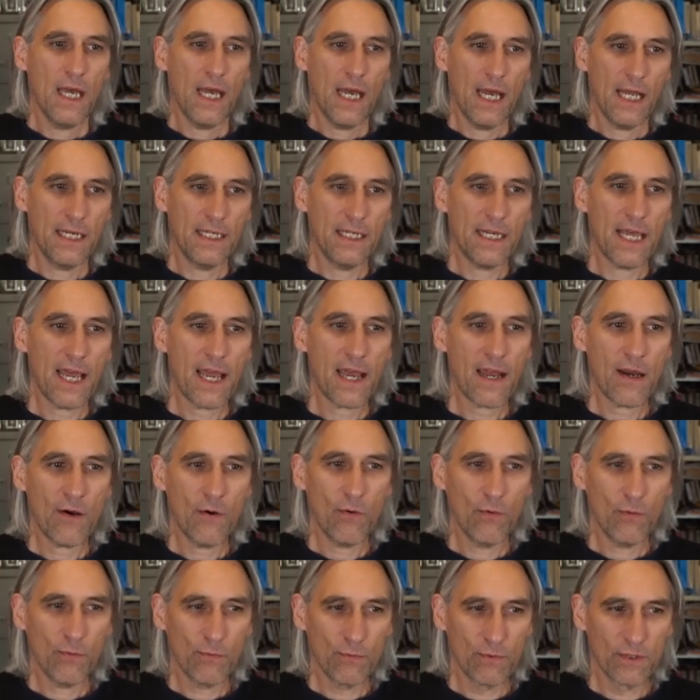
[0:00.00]
And
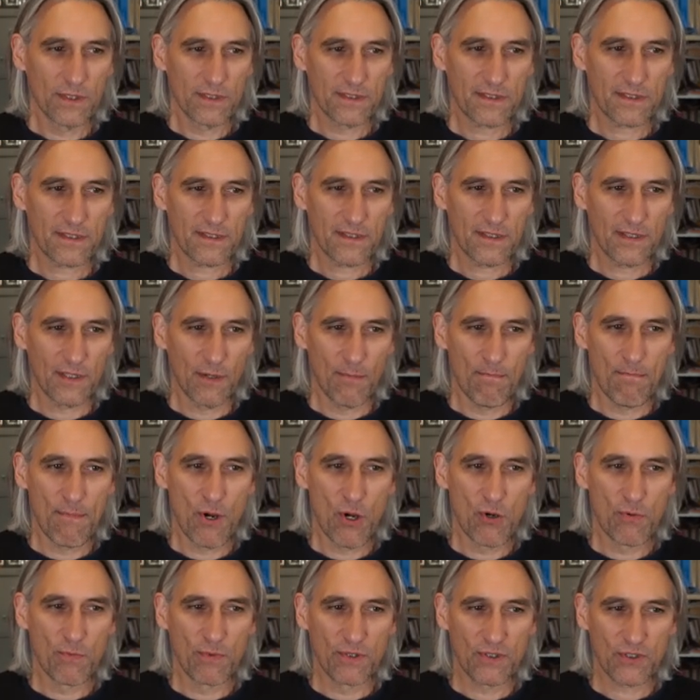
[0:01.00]
now was the
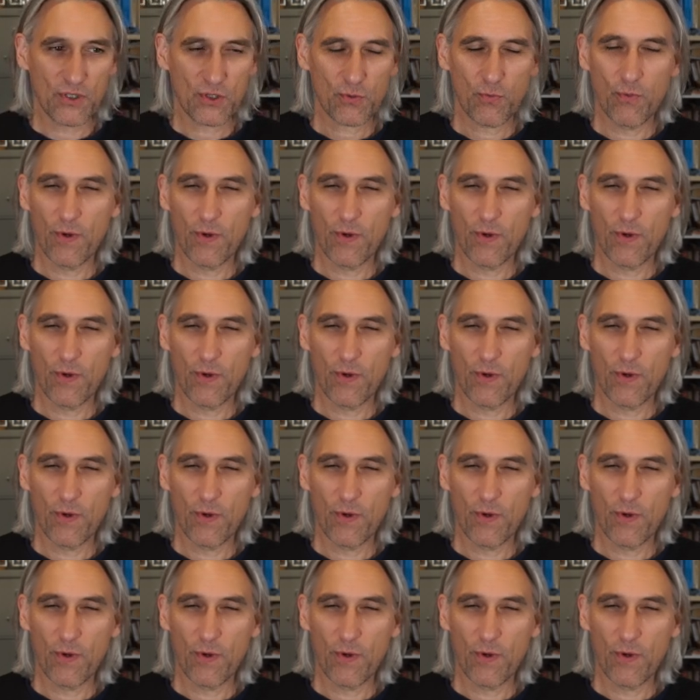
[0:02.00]
moment